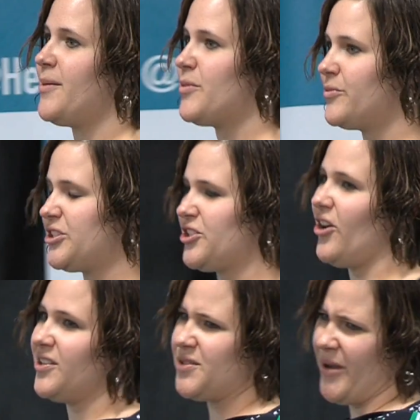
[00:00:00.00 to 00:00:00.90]
which
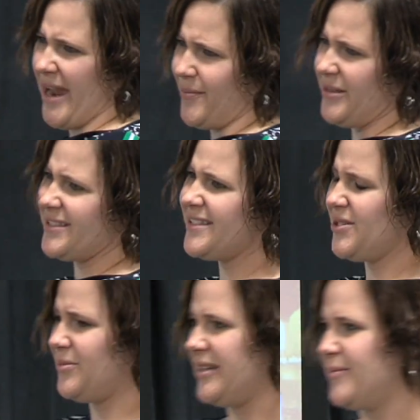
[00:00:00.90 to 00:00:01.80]
also happens to
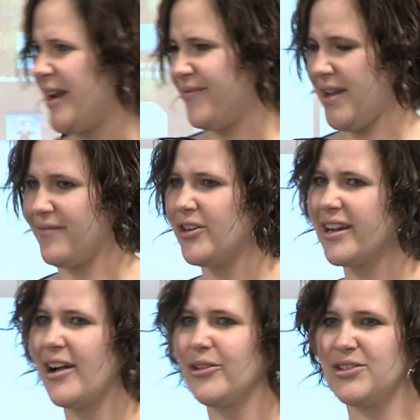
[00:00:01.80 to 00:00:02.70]
be my favorite
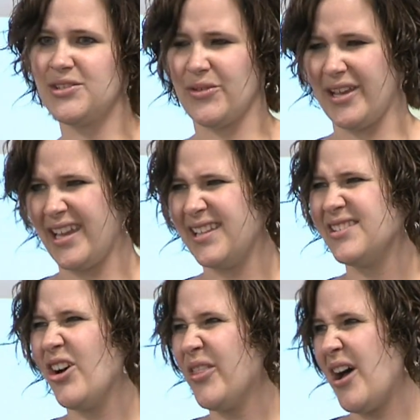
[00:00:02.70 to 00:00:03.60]
color. So the kids
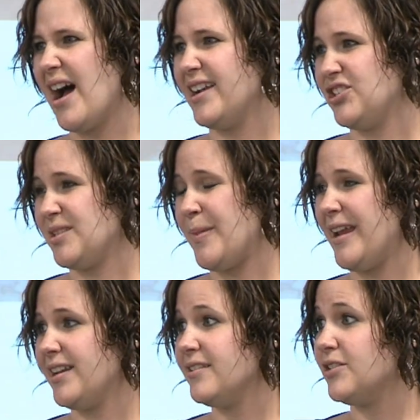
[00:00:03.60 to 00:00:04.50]
all thought I just
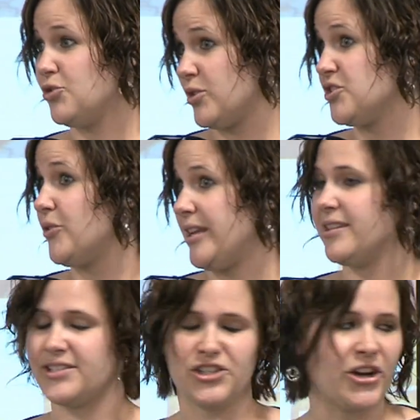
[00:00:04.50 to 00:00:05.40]
painted the doors green
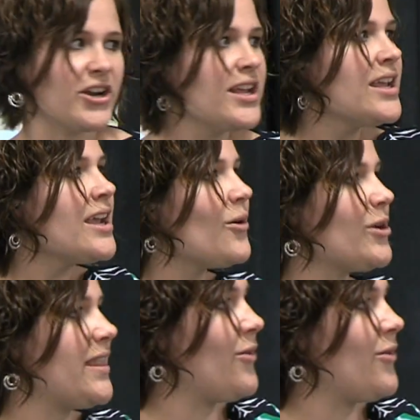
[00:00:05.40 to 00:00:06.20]
this year when they